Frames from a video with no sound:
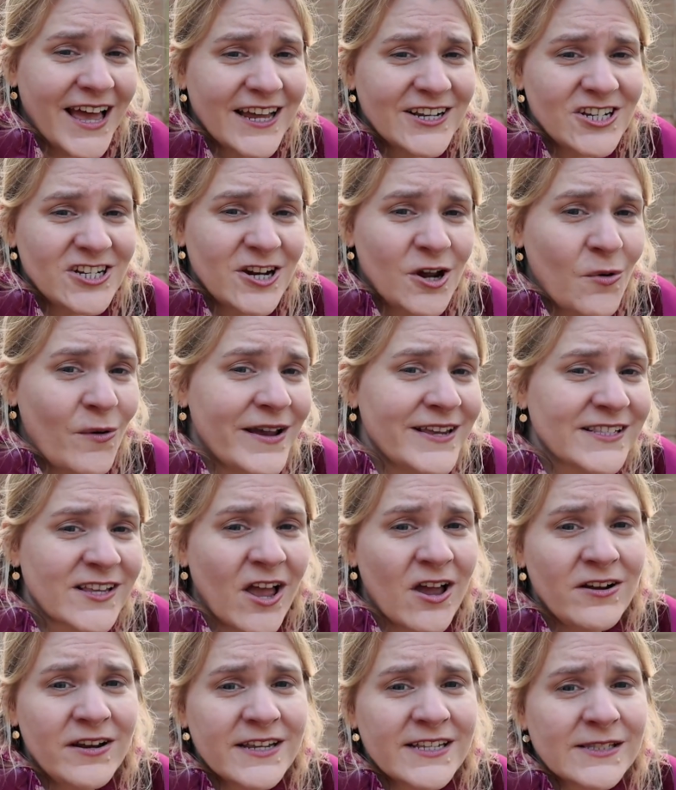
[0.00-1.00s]
And you know what, it's
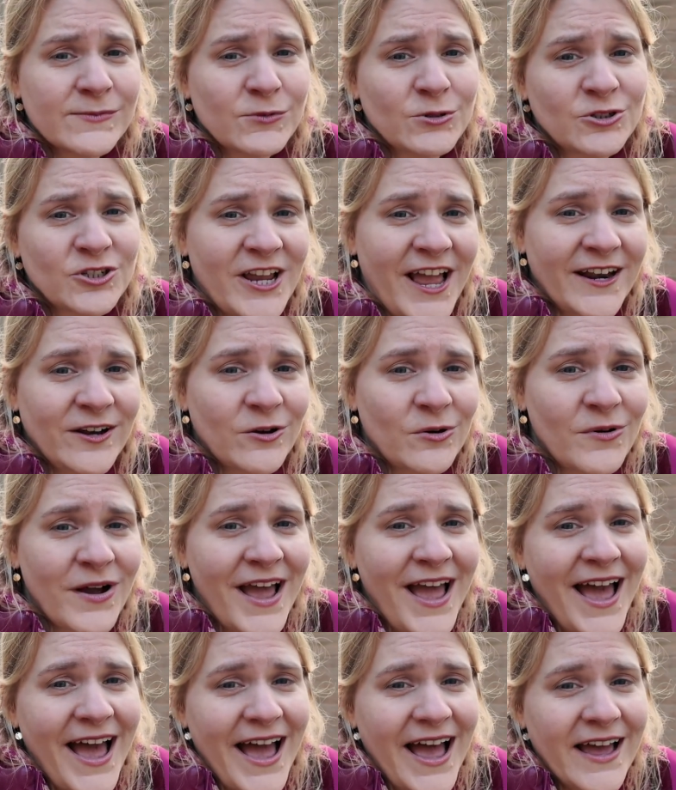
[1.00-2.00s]
only a small channel,
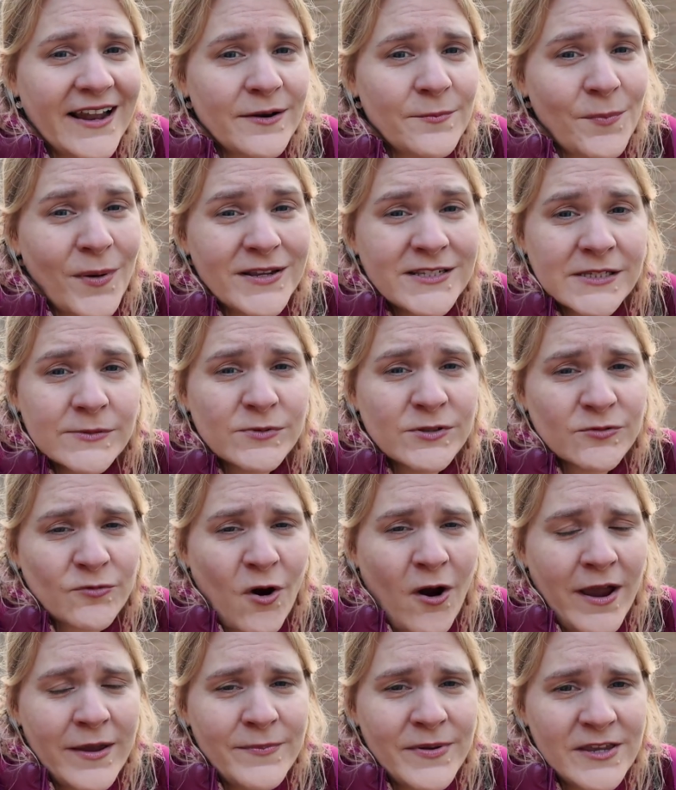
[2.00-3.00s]
and by
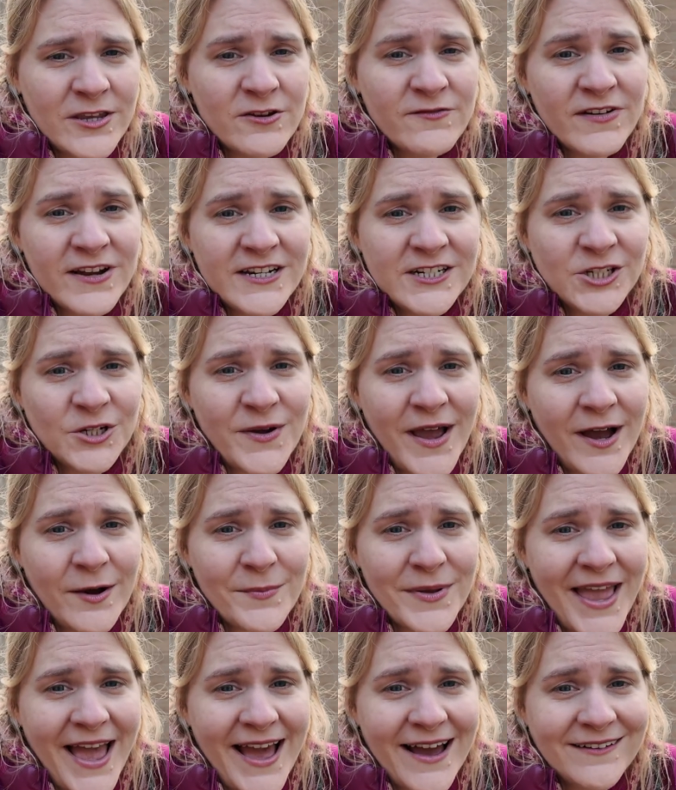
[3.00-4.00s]
subscribing you really do
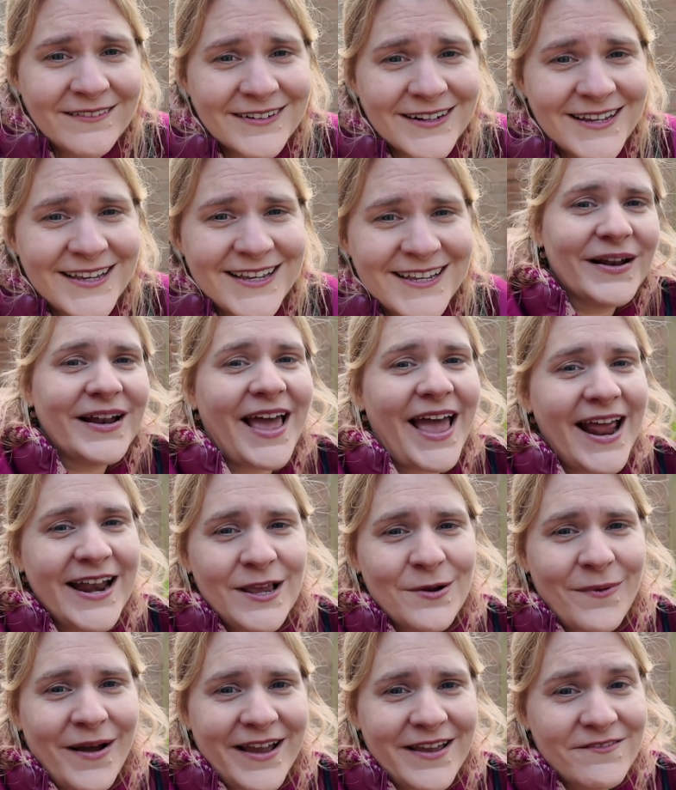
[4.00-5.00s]
help me out. But
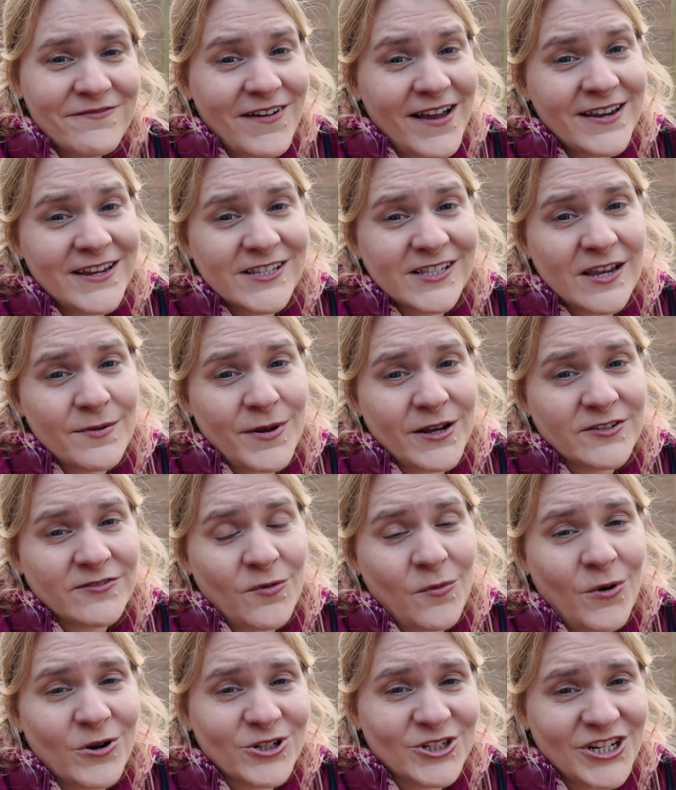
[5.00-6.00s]
anyway, thank you so much
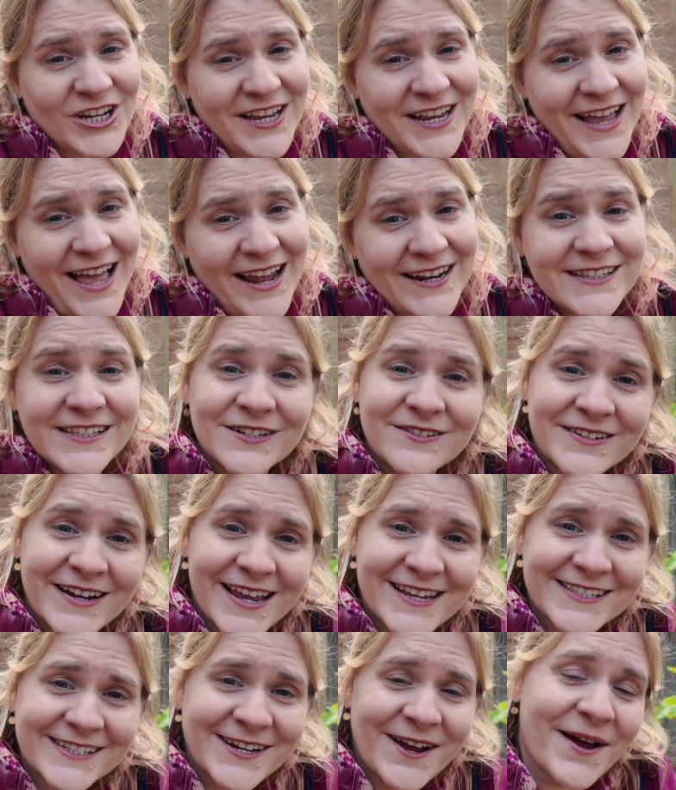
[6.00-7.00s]
for watching, and until
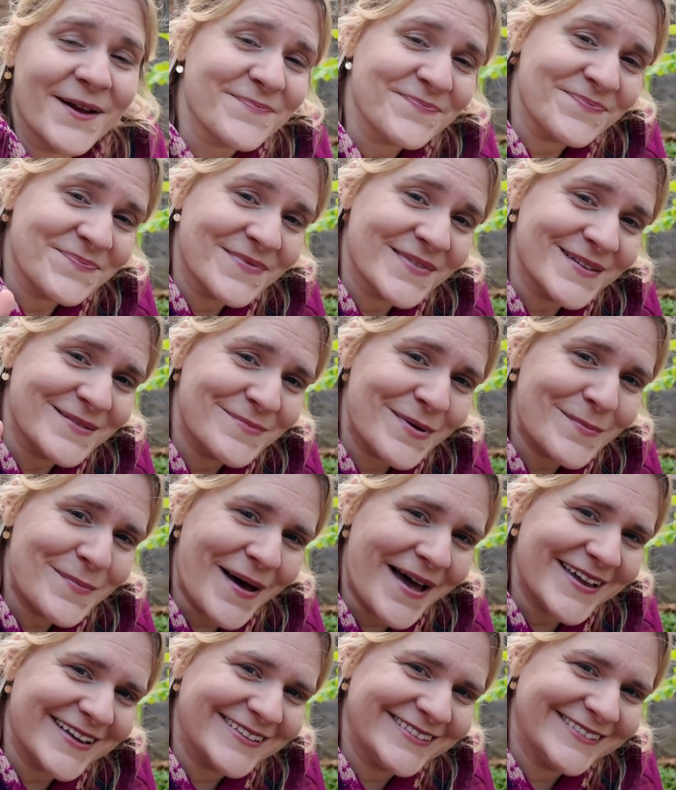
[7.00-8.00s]
next time, bye
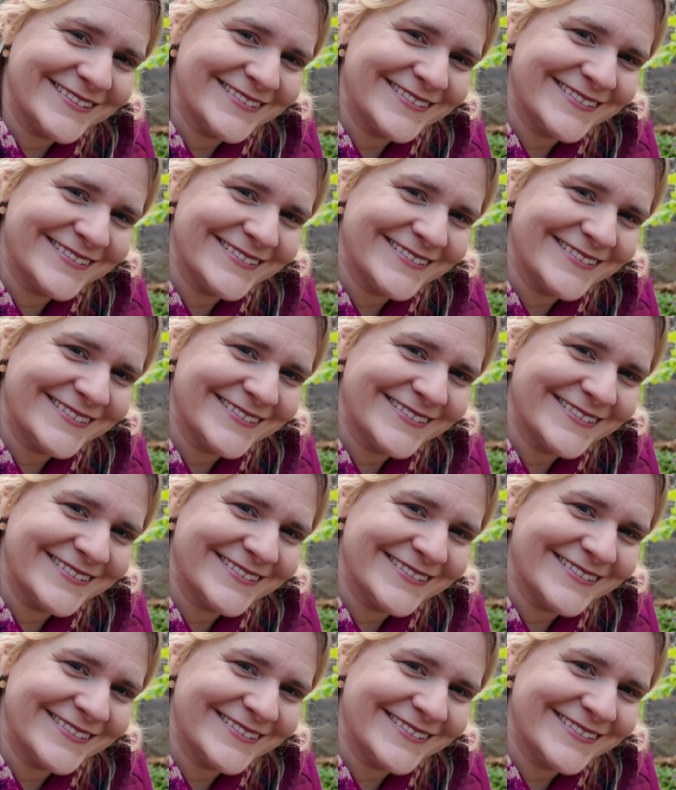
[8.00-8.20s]
bye.